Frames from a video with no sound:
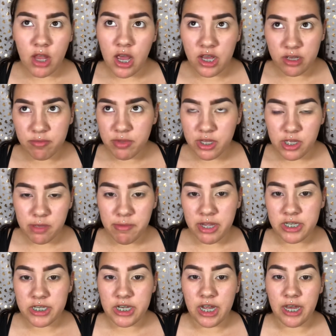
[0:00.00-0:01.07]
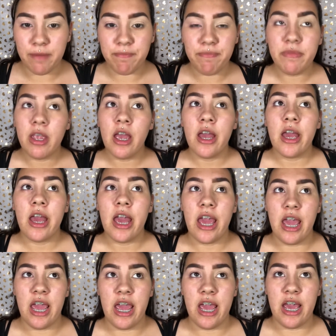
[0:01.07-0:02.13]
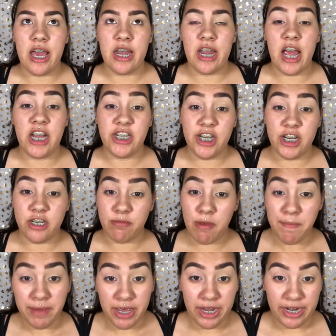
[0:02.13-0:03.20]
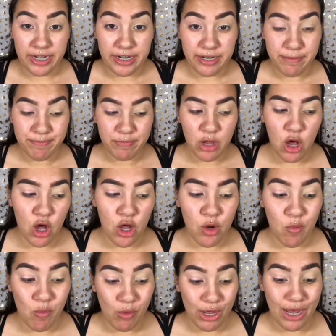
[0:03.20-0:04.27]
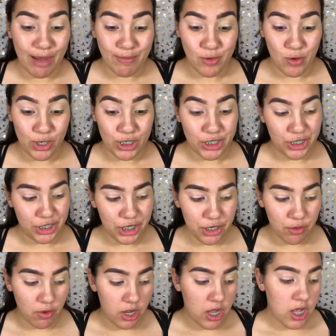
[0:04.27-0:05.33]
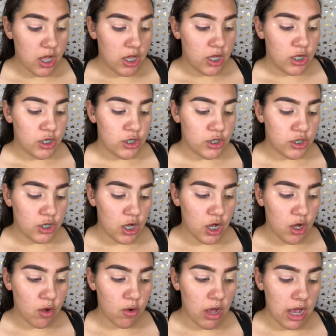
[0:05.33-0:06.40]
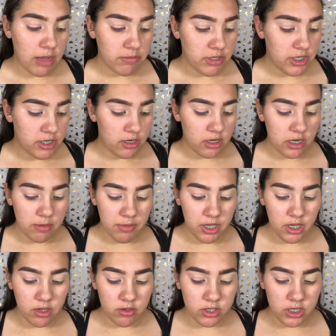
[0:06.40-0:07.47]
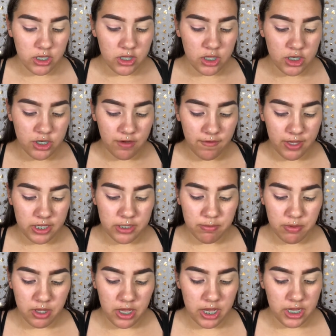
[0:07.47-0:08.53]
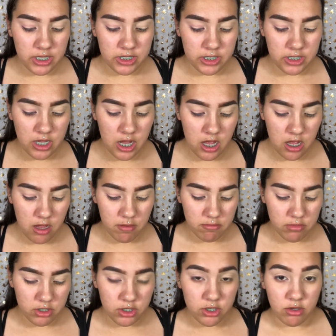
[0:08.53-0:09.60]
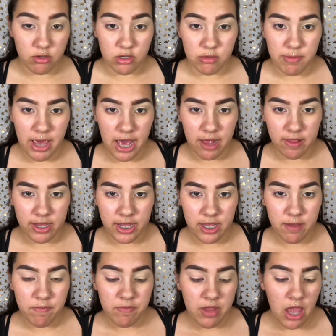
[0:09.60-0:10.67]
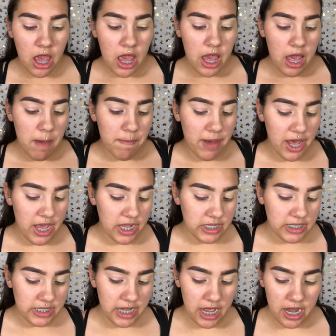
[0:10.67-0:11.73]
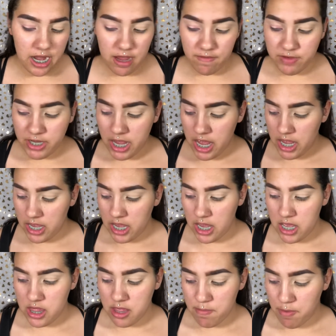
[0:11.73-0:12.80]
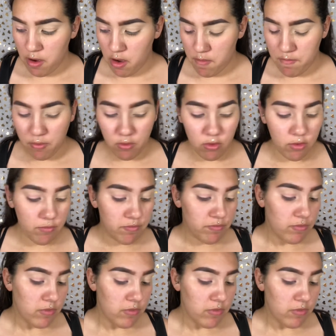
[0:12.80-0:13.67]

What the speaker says: I completely messed up and I changed my mind on what I'm going to do. So I'm still going to be using the Juvia's Place Zulu palette, but instead of taking the purple